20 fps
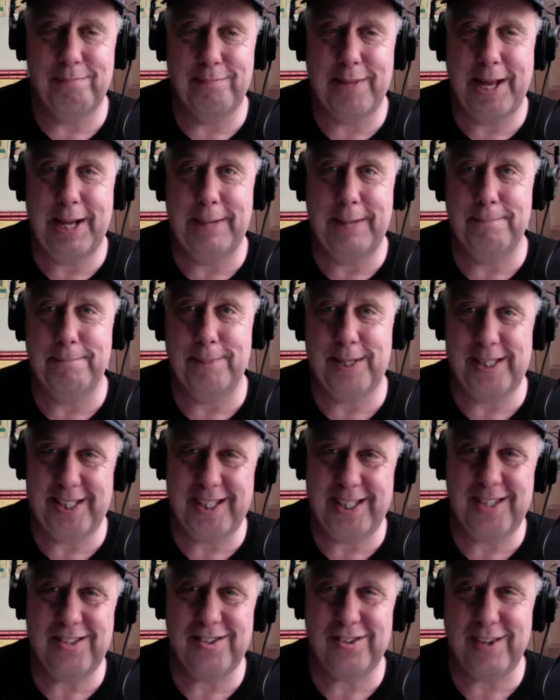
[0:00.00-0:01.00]
But it
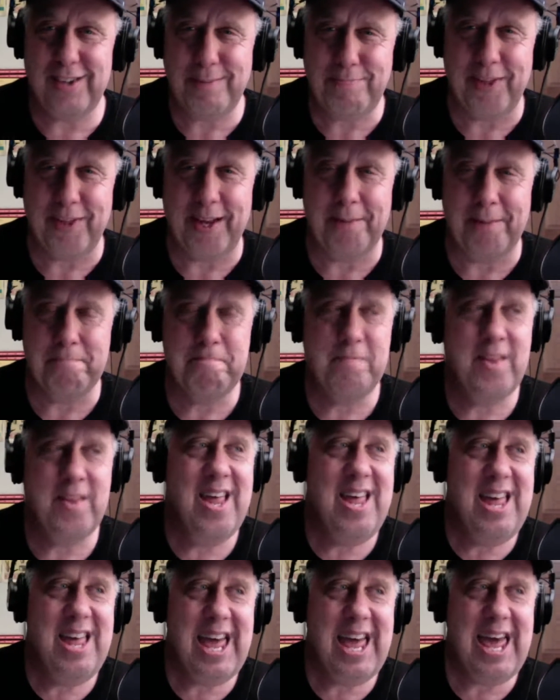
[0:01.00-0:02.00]
is something.
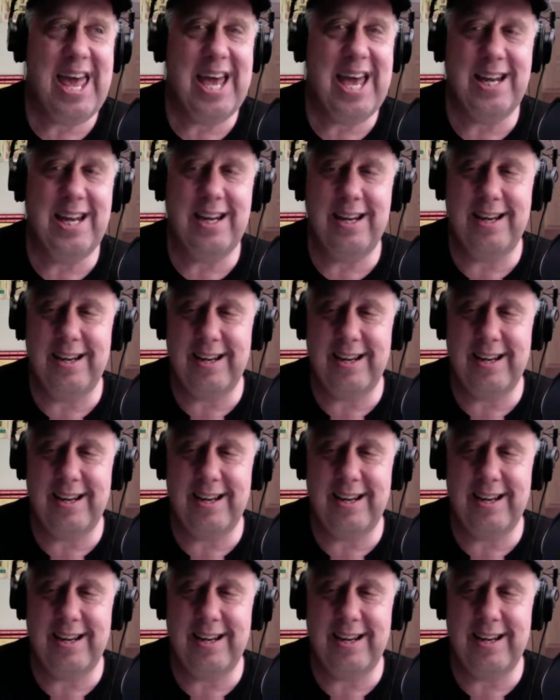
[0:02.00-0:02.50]
And